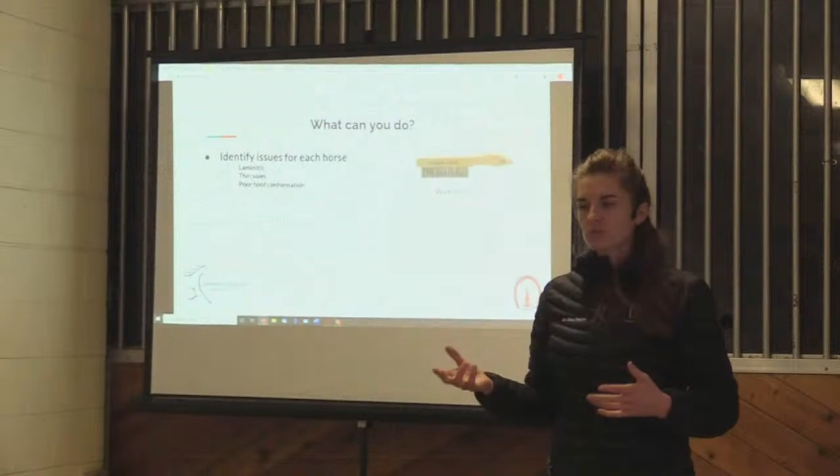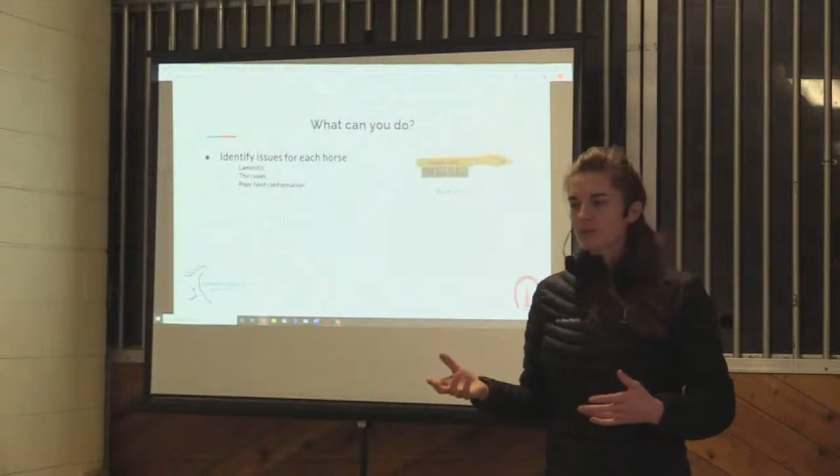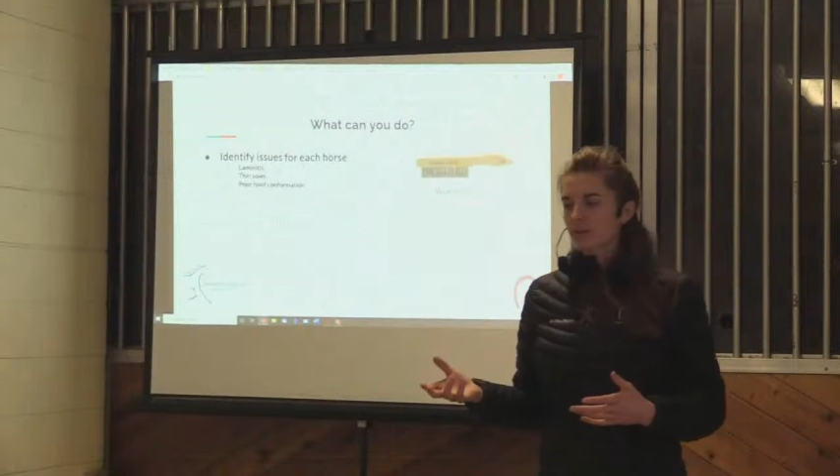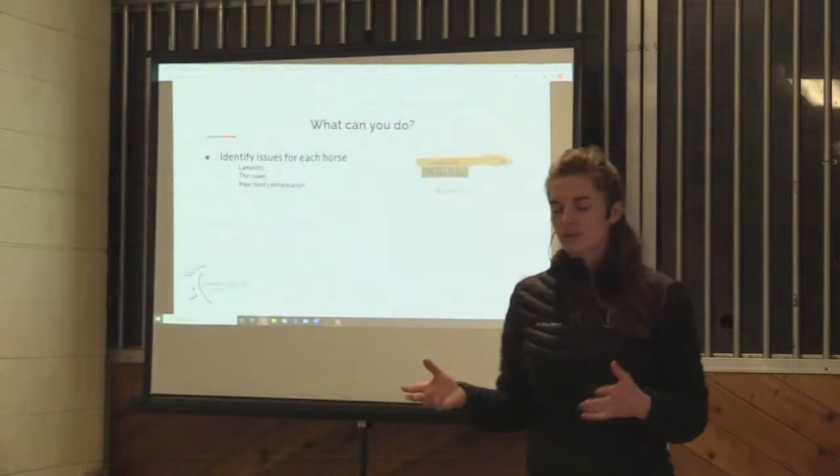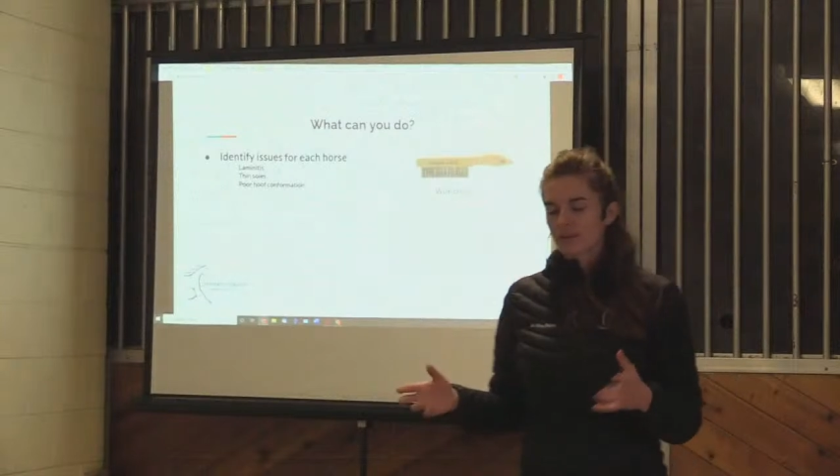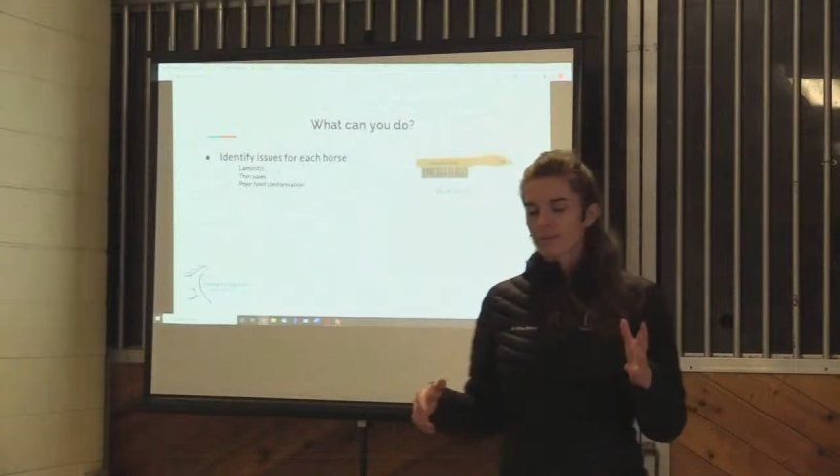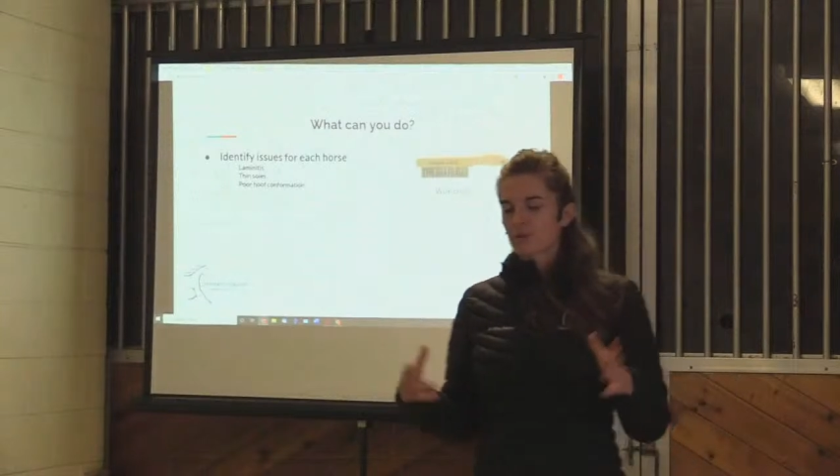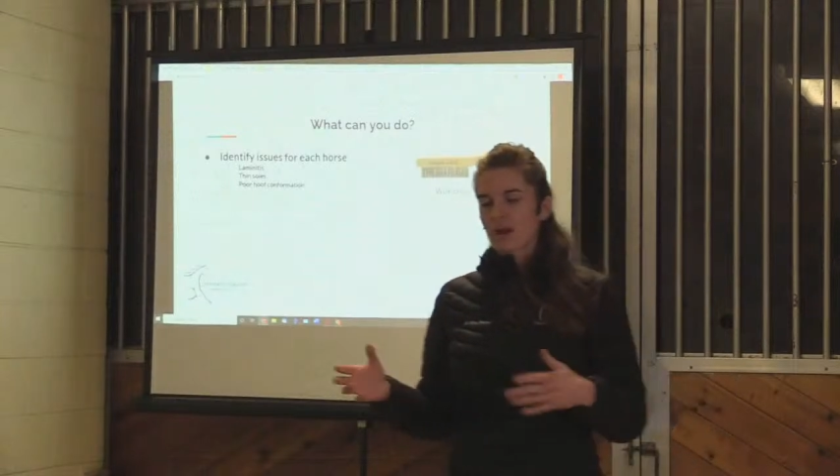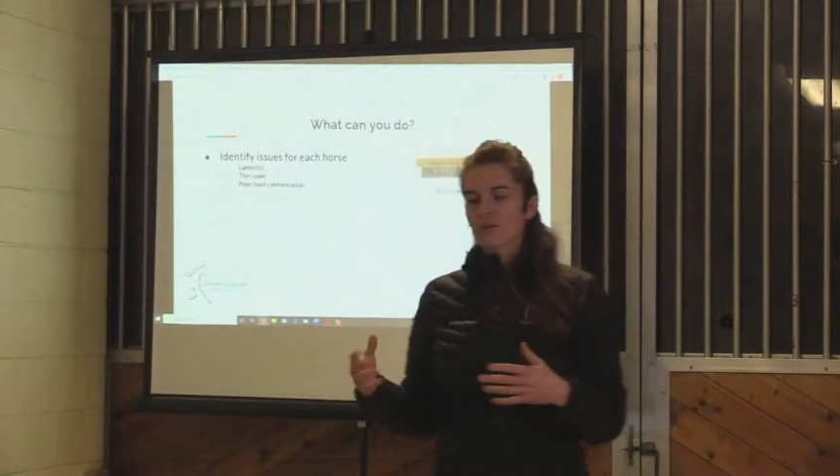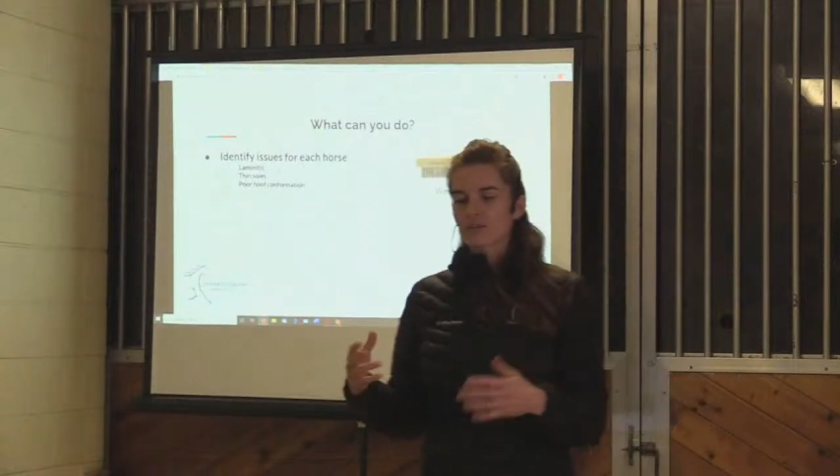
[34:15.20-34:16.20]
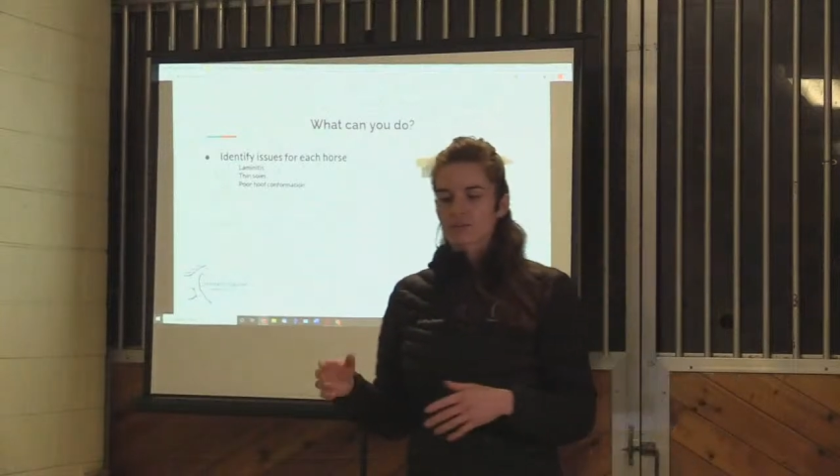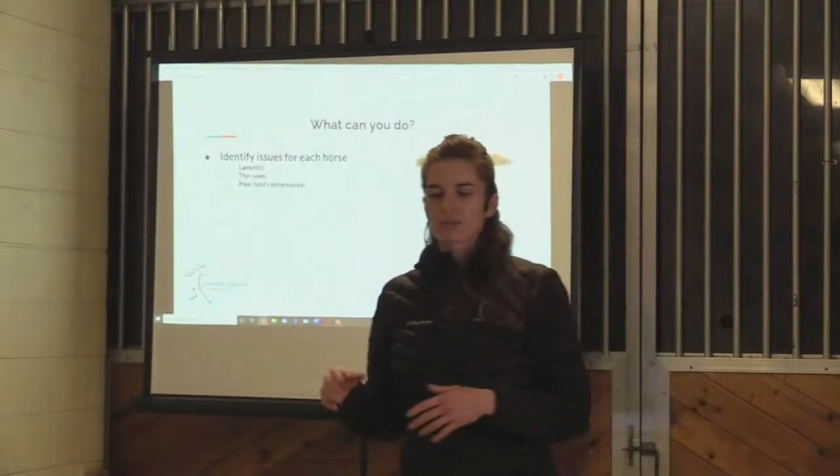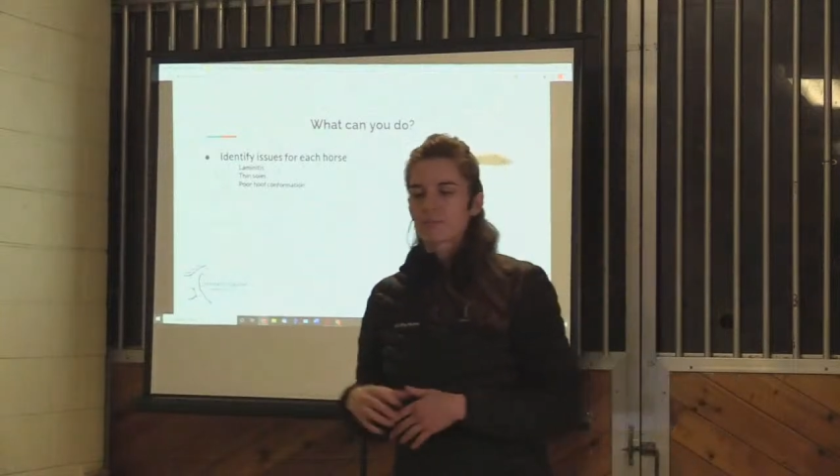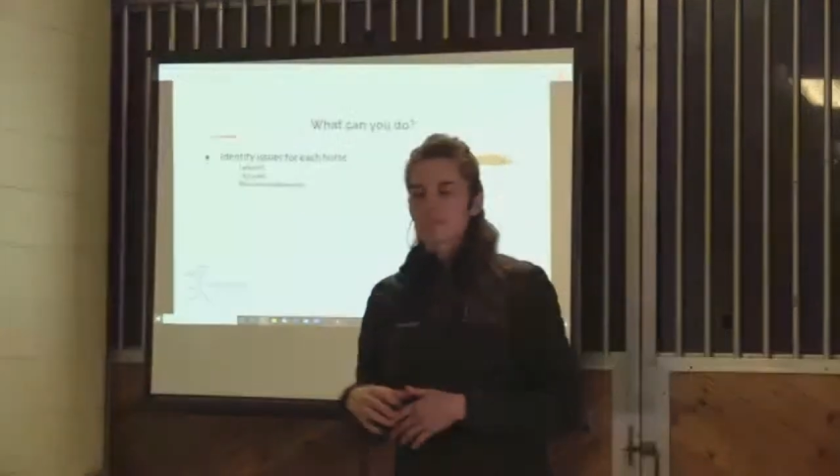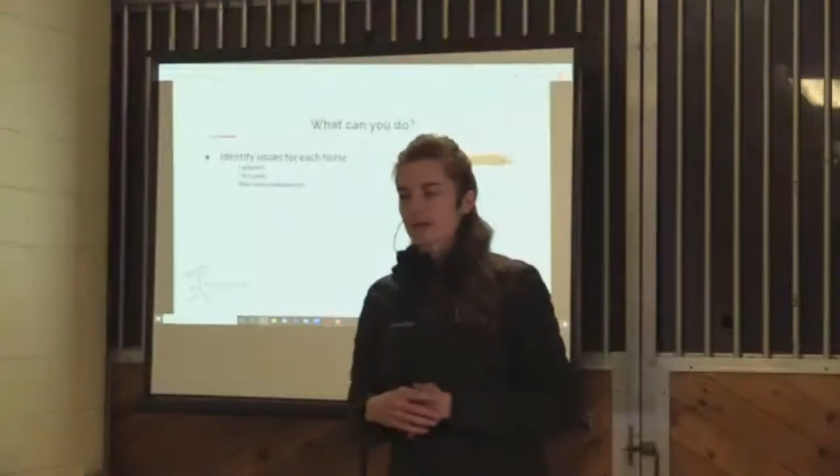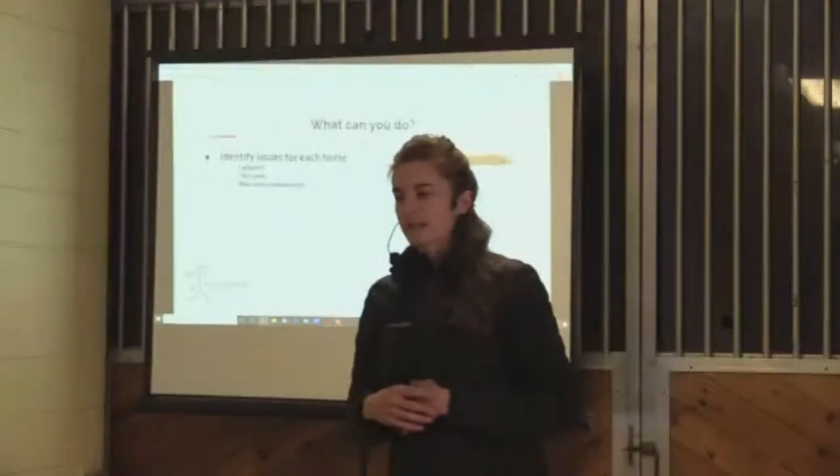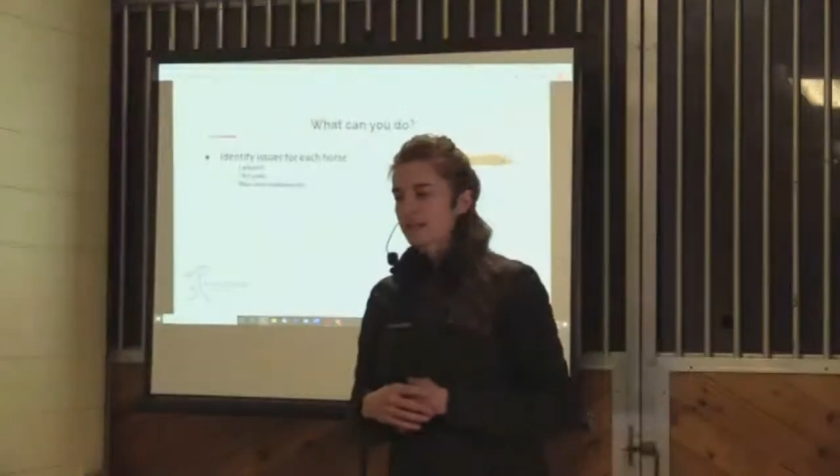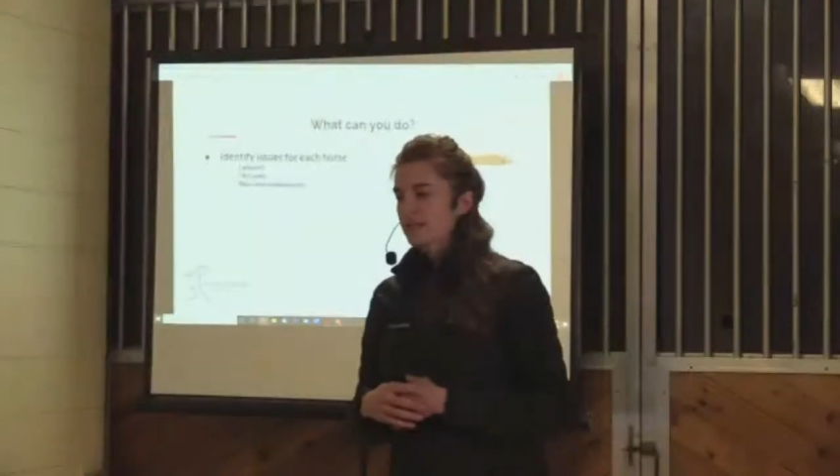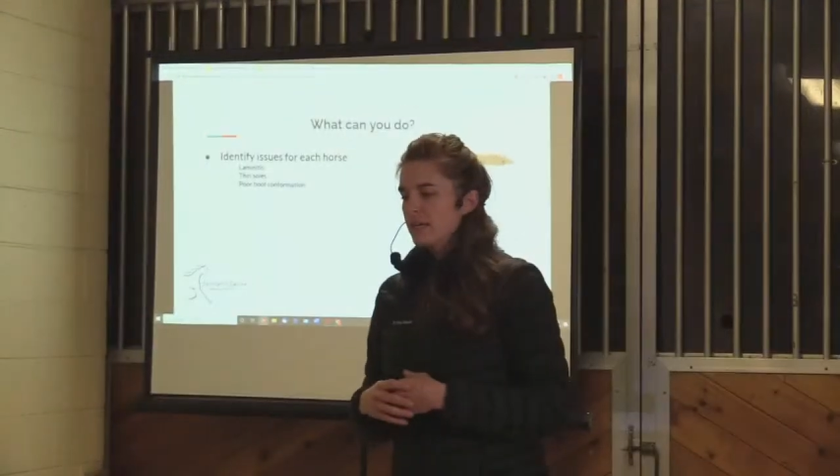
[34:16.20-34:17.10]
really, or the ground is really muddy.